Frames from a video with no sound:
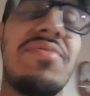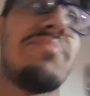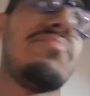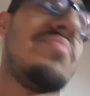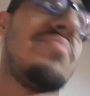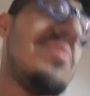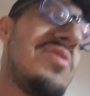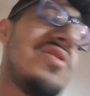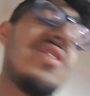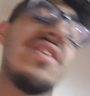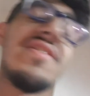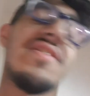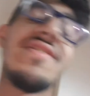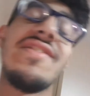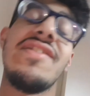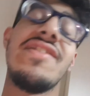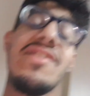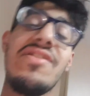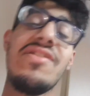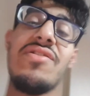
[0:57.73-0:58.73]
put
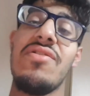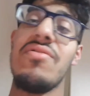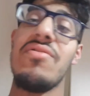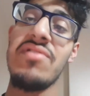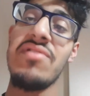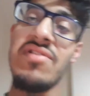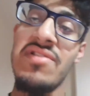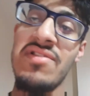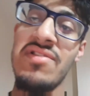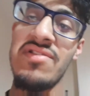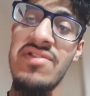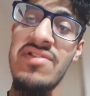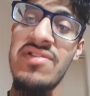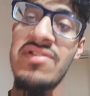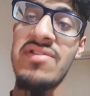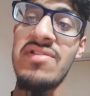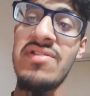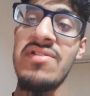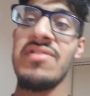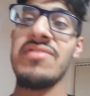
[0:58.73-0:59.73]
Szczesny's in gold.
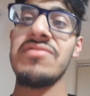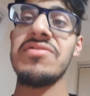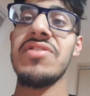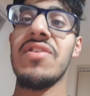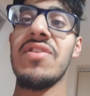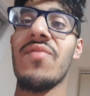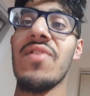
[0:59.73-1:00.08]
So I feel